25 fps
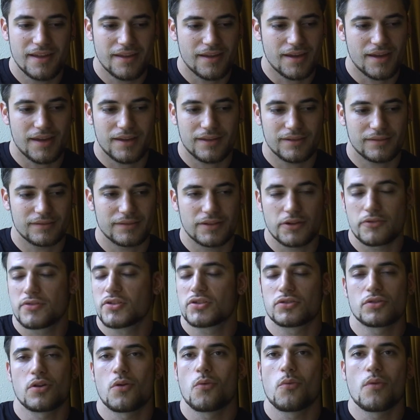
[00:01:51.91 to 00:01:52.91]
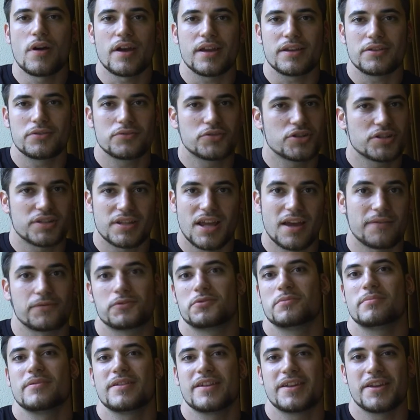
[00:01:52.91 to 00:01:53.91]
and there is no way you just have
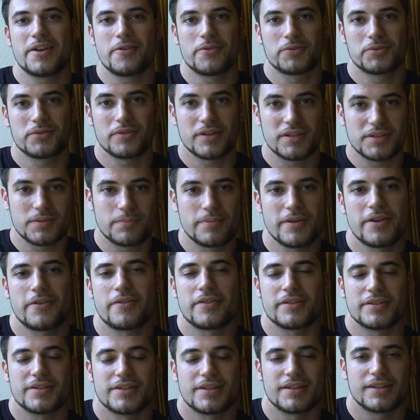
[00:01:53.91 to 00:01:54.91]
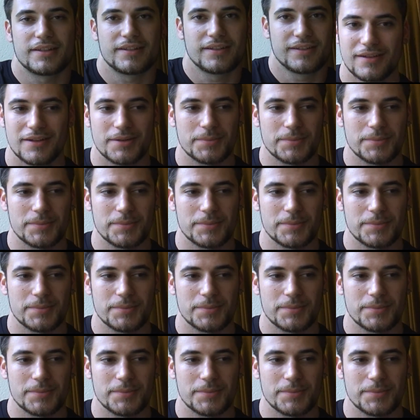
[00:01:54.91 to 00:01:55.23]
to be here to experience it